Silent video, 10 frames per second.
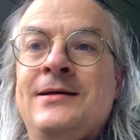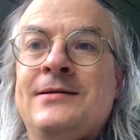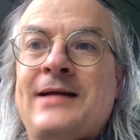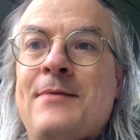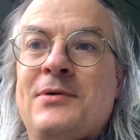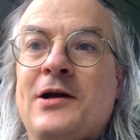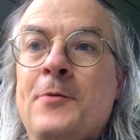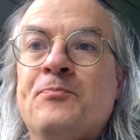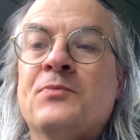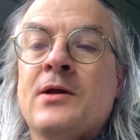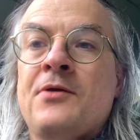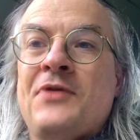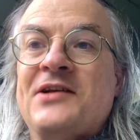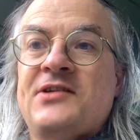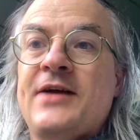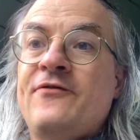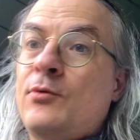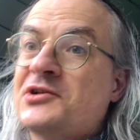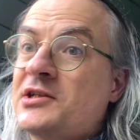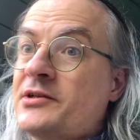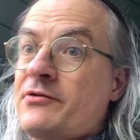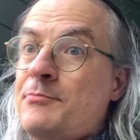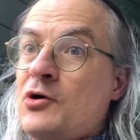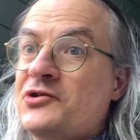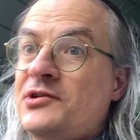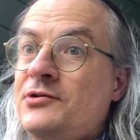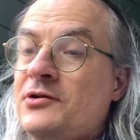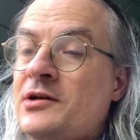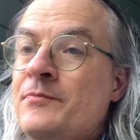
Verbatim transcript: down below. Thanks again for watching another Unboxing the Nook.